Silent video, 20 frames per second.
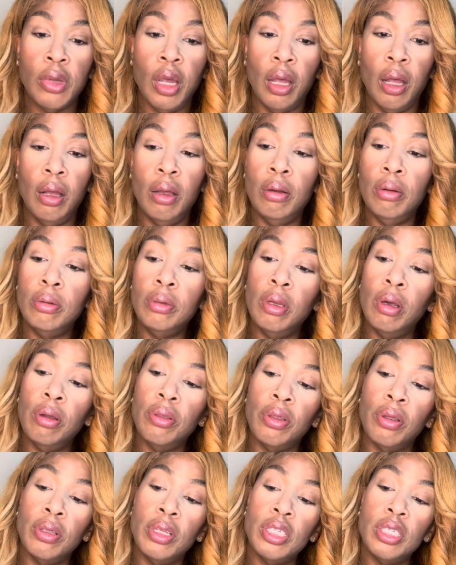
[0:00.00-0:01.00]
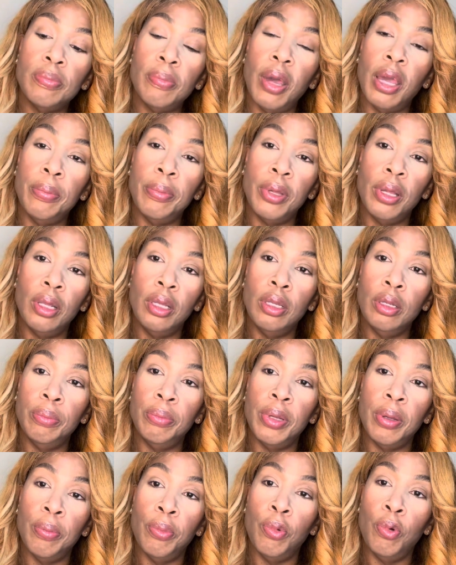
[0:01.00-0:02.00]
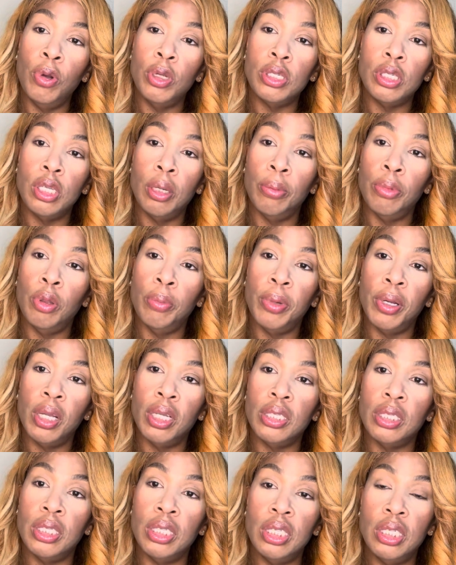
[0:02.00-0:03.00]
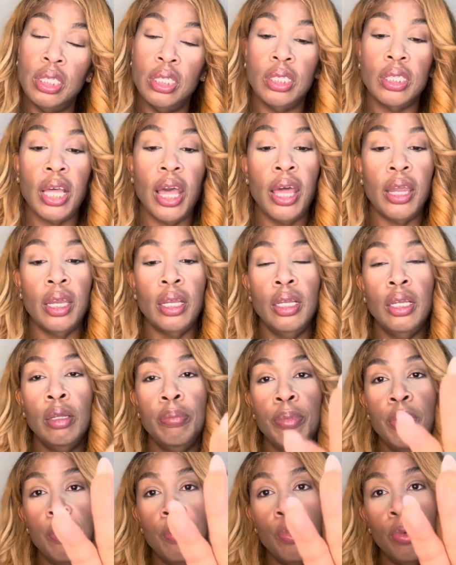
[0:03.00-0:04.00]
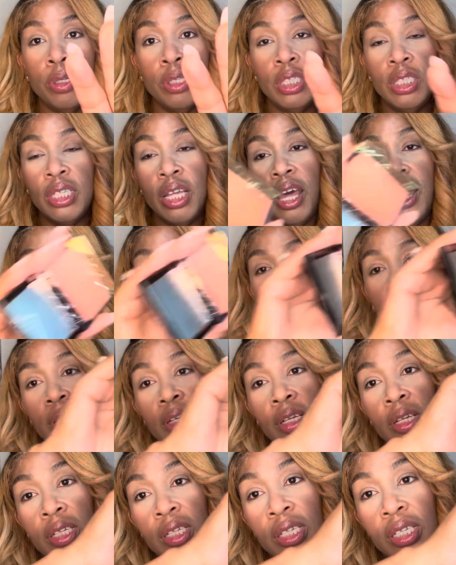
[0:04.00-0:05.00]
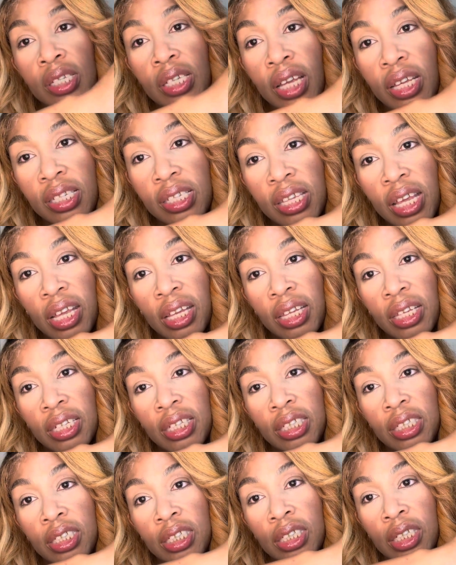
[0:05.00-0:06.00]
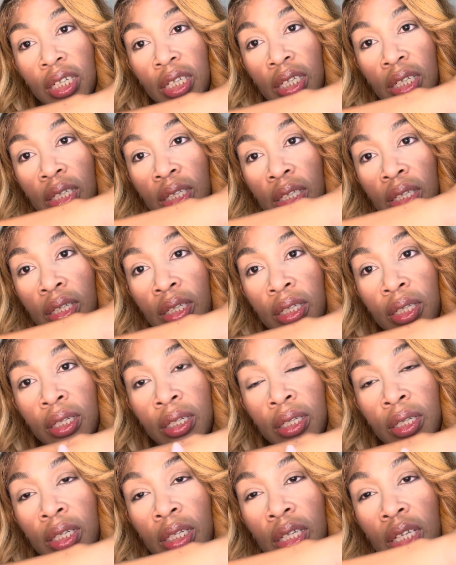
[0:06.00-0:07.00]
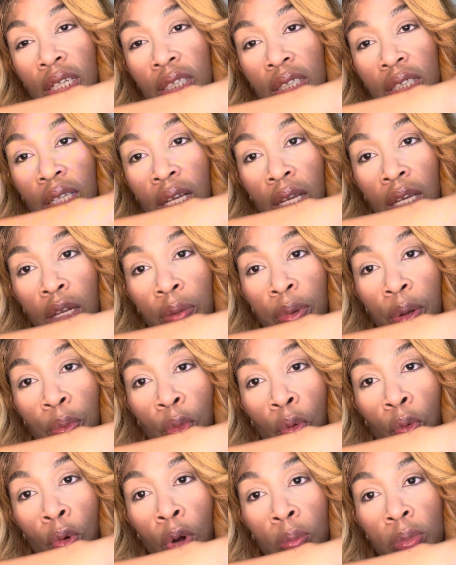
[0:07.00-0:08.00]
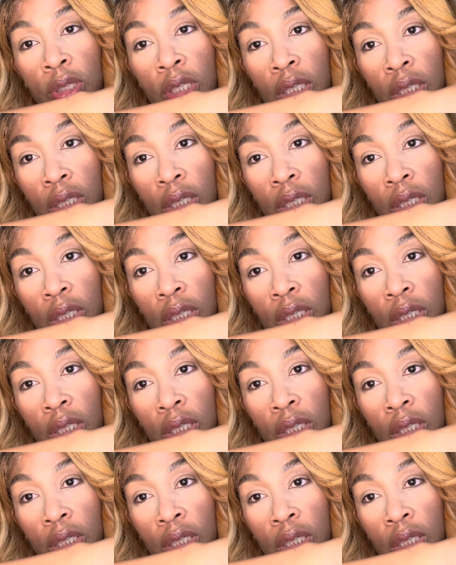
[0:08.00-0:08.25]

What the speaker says: I don't know though, this might be a little bit more similar because this is kind of a little bit more, see that Sunset Lychee is a little bit more warm. See,